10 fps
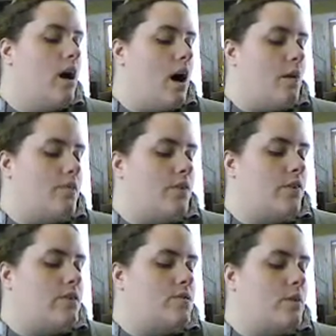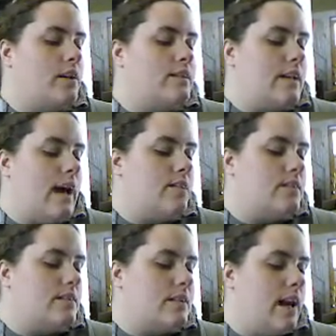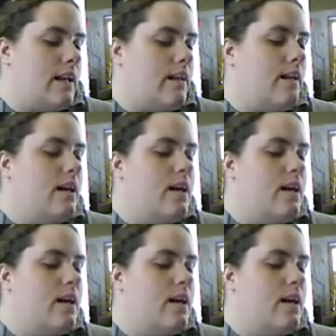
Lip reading: The first one is, I have decided